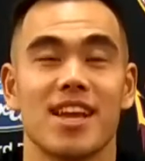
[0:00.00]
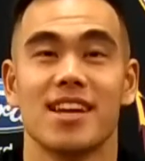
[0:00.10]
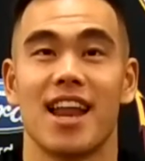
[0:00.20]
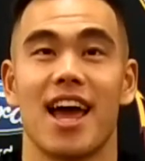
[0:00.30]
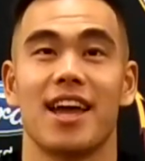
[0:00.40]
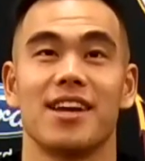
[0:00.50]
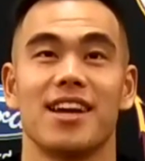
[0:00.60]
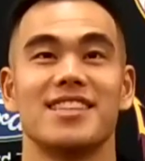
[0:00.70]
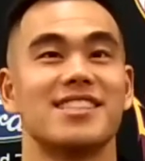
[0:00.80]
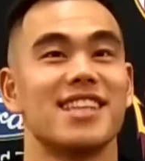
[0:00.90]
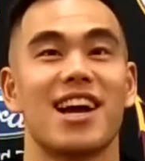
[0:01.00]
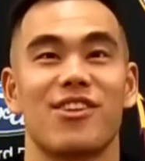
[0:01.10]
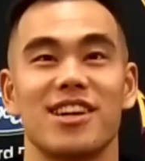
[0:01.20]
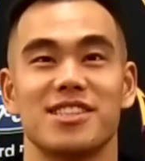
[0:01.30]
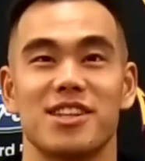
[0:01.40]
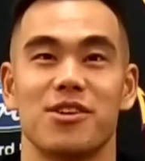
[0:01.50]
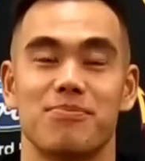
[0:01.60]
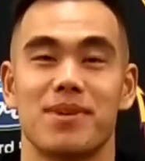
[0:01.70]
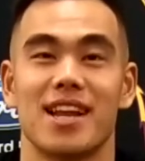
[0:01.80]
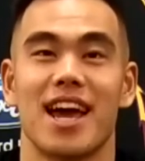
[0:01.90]
like it's not crazy though,
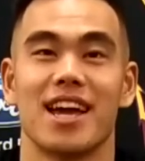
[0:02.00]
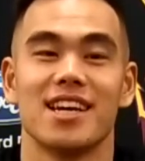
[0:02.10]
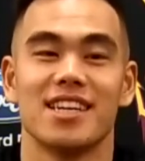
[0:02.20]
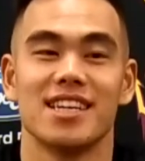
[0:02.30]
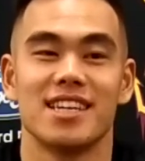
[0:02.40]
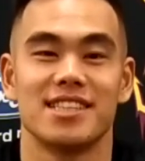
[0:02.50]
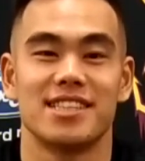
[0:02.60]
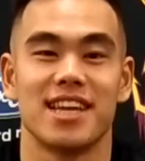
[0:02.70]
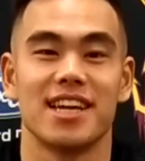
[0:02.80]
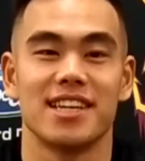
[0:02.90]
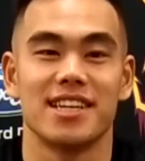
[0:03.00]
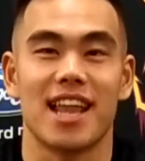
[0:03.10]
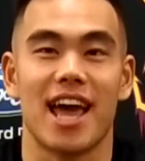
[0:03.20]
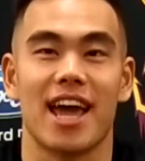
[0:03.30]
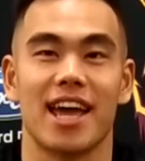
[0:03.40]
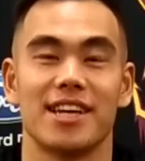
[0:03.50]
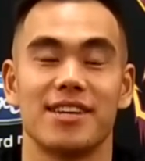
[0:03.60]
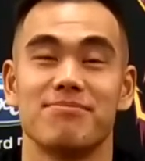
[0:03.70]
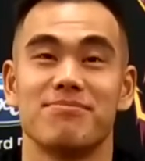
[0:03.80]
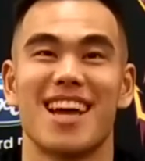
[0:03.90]
but like they,
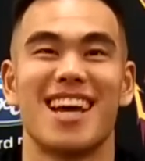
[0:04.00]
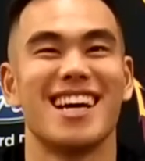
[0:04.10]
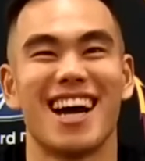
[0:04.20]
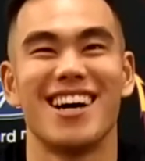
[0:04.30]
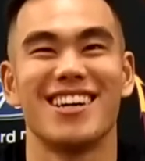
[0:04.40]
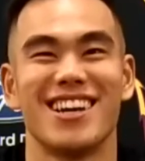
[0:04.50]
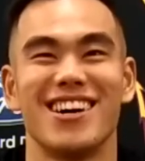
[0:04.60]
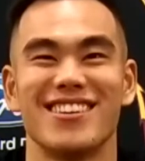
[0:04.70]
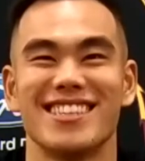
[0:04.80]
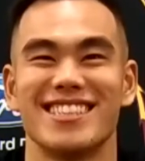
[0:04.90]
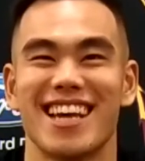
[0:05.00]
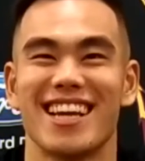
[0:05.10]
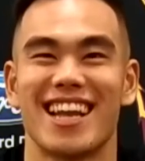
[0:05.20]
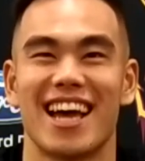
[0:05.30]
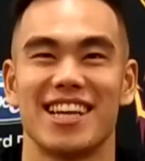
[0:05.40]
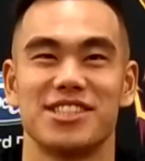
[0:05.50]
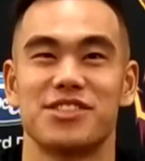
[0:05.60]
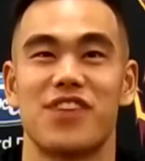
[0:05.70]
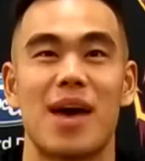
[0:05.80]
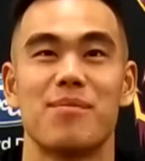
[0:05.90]
like, I don't know what to say. Like,
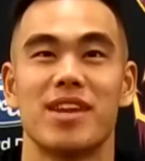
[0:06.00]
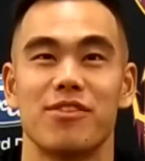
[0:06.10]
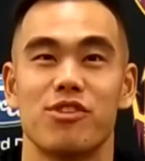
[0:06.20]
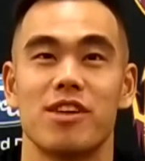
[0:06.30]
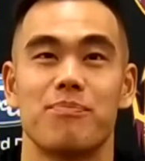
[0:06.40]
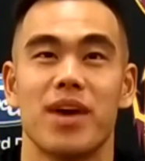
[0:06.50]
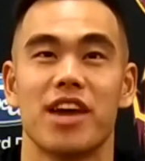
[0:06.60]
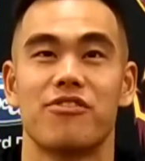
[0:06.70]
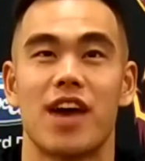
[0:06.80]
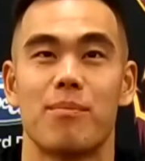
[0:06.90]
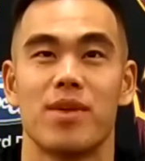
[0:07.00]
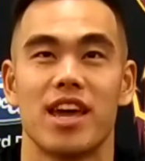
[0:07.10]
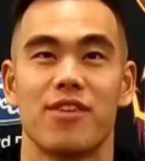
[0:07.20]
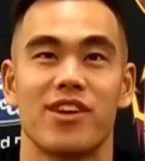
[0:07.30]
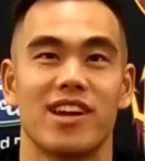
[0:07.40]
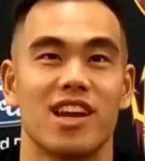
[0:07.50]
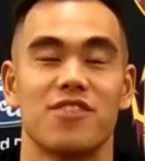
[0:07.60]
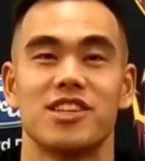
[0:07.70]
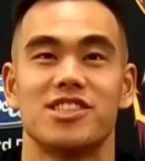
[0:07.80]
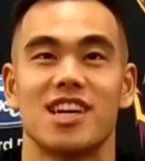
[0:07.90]
just family. We're a big family. We
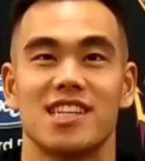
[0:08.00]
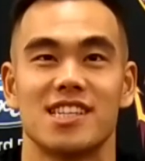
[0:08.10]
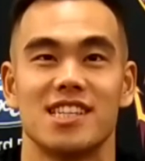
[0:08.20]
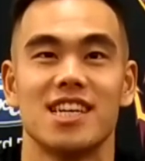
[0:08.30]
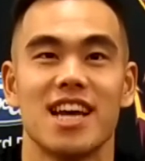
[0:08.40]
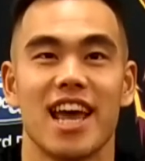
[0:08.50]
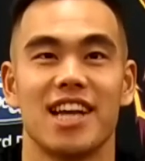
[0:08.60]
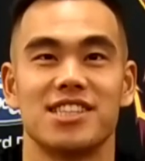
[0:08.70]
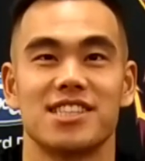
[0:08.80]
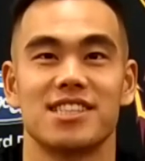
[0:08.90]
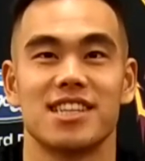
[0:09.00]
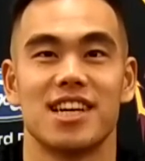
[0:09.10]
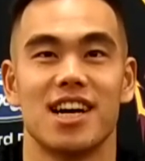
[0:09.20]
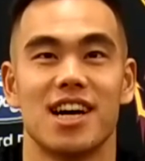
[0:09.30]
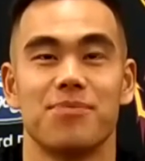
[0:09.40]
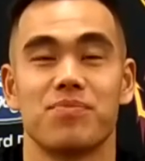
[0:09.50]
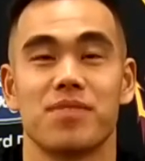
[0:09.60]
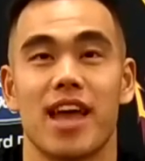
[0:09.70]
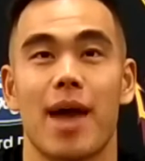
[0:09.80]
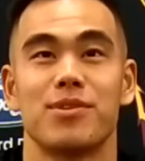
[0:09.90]
love each other. It's just
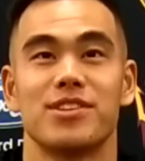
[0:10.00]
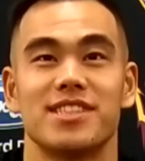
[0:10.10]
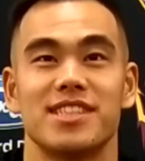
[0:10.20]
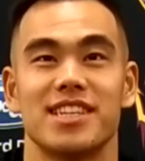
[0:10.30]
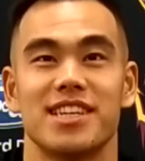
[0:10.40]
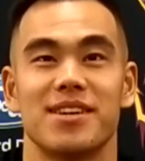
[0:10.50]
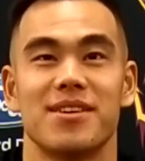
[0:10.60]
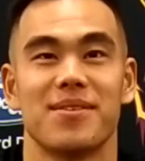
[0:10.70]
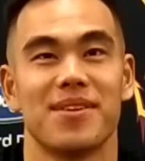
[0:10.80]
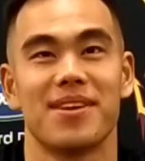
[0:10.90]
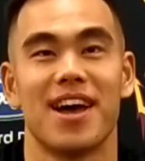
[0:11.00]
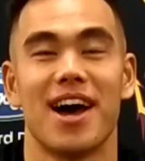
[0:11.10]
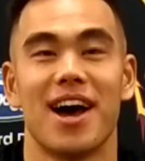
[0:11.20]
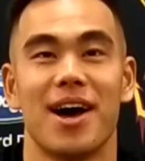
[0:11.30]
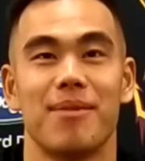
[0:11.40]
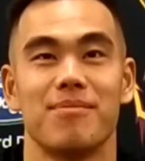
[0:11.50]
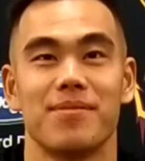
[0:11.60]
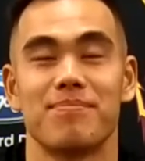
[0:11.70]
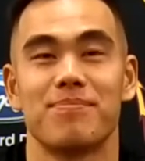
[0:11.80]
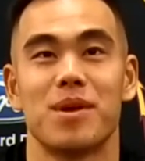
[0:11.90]
happy to see
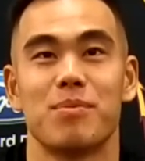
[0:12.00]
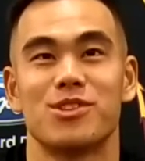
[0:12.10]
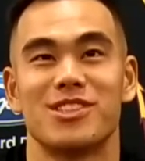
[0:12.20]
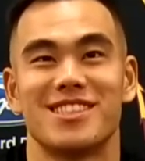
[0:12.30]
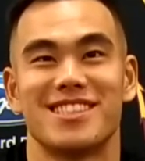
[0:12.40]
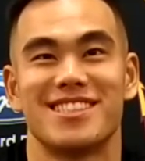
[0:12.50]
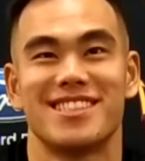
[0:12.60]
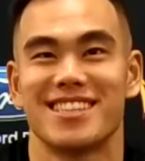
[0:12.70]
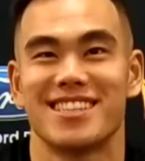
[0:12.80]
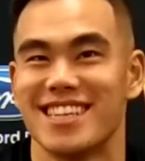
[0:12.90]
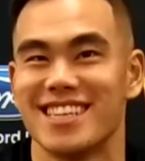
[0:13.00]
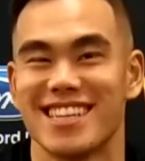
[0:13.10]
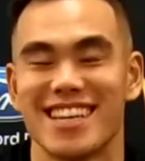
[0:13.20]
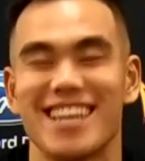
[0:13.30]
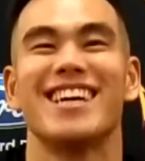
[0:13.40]
people to succeed.